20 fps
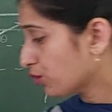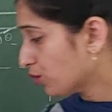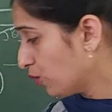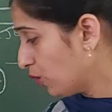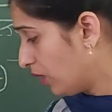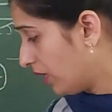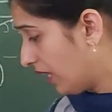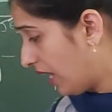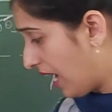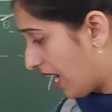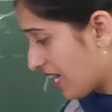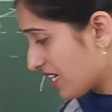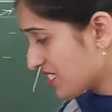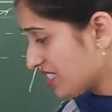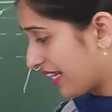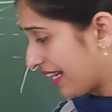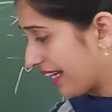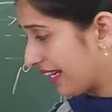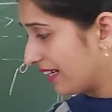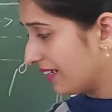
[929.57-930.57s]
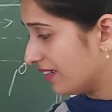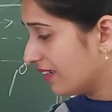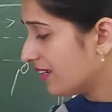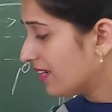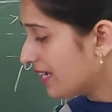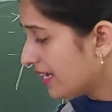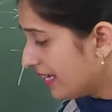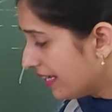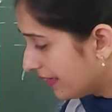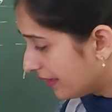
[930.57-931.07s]
through large
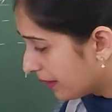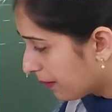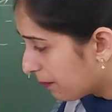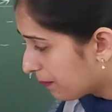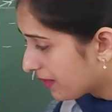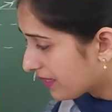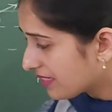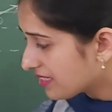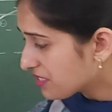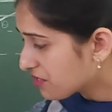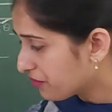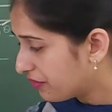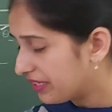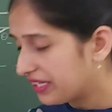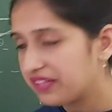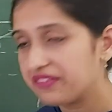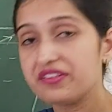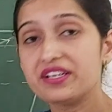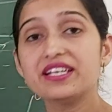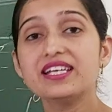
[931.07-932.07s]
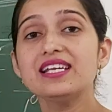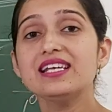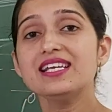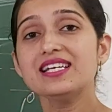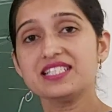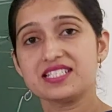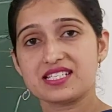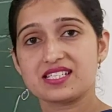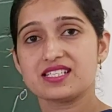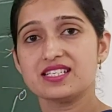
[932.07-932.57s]
angle number is very
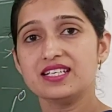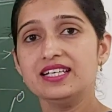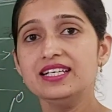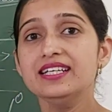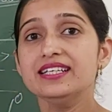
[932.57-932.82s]
less.